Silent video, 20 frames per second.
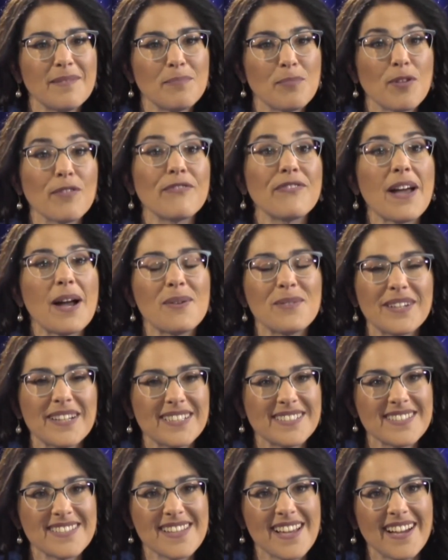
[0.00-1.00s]
profound
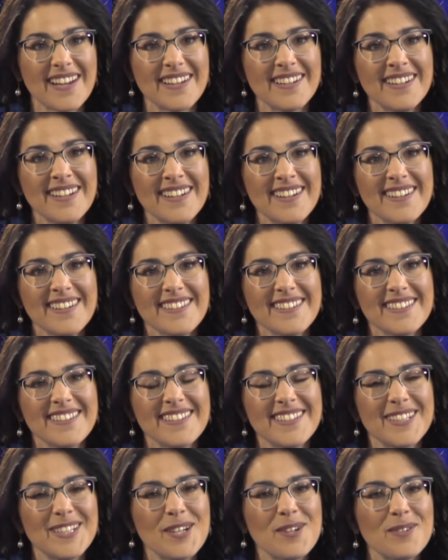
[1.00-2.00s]
insight,
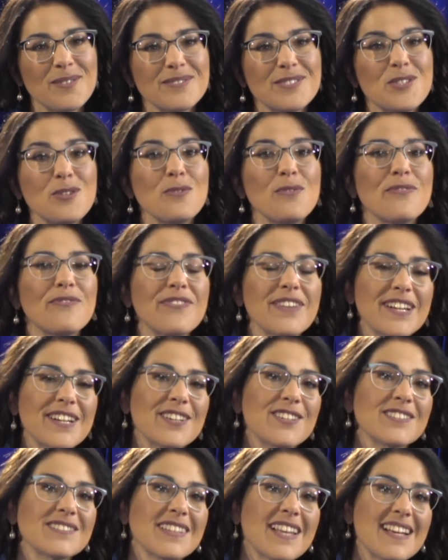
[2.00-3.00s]
to
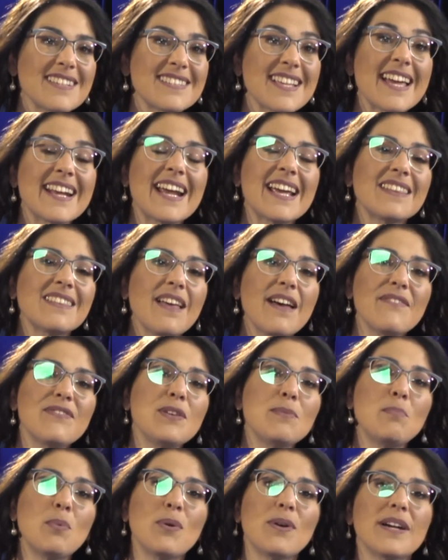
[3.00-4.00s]
fear less. And I love
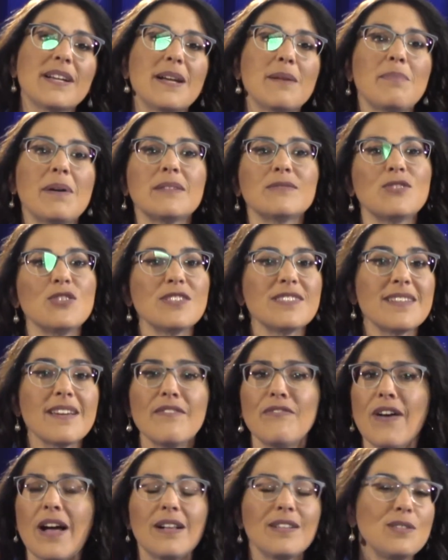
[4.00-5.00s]
the point about just
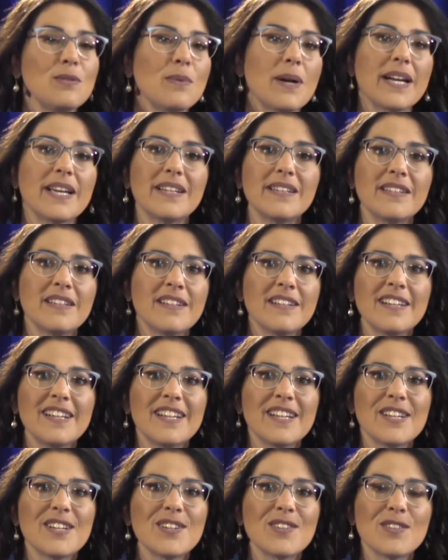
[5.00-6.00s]
evaluate,
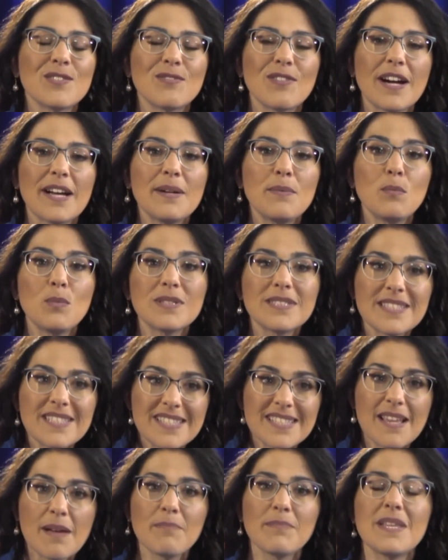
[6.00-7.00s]
right? When
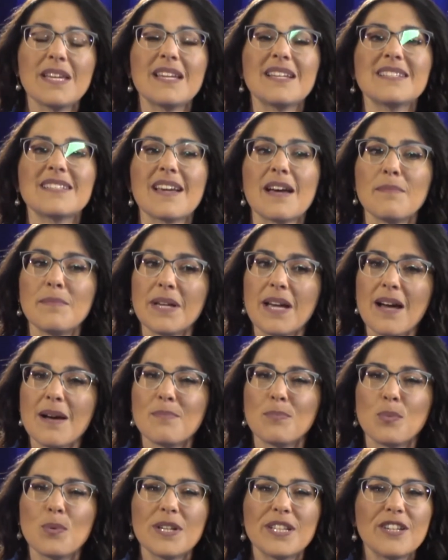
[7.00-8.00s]
something is coming
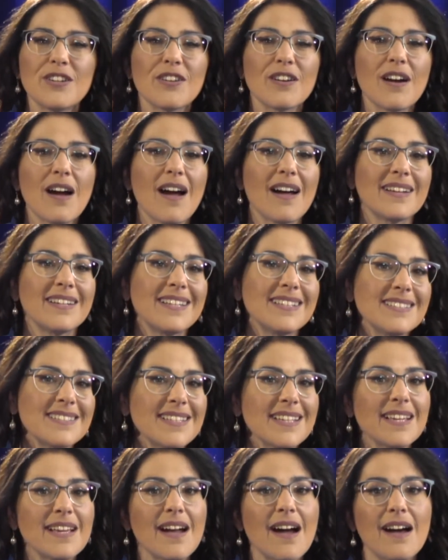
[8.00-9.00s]
up, when you're
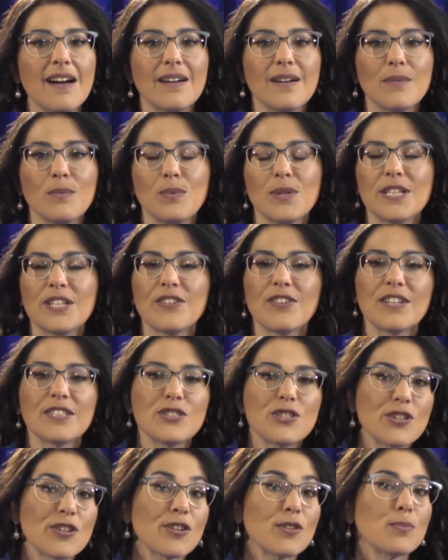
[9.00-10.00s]
uneasy, when you're
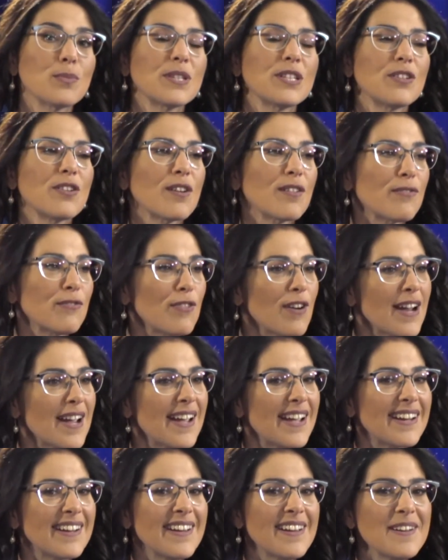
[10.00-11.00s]
unsure, when you're
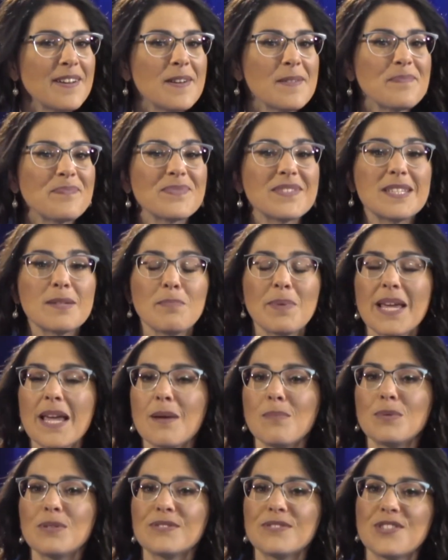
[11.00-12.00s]
afraid, to be
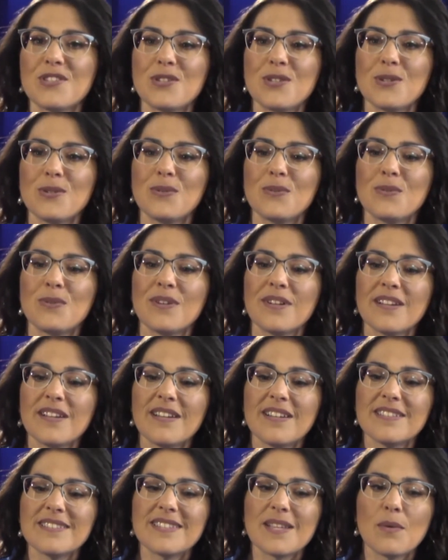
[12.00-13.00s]
able to
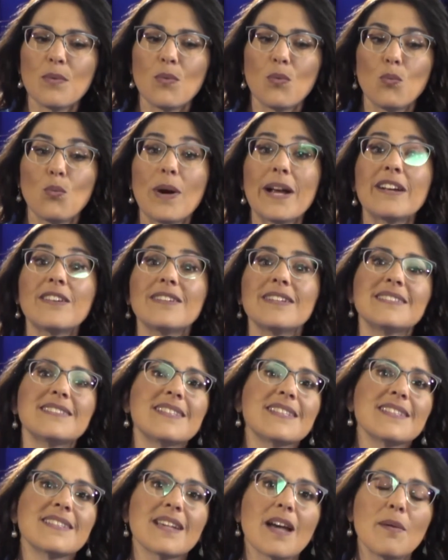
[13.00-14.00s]
say, where is
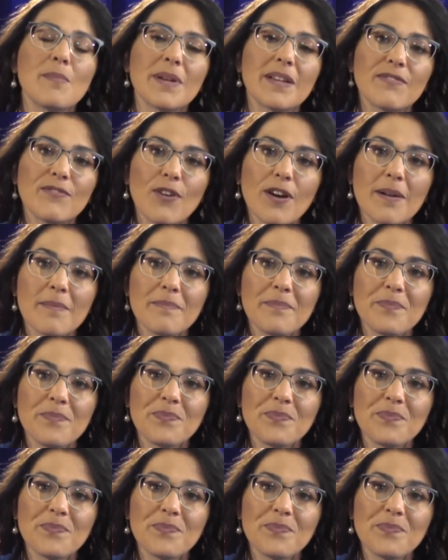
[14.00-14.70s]
this coming from?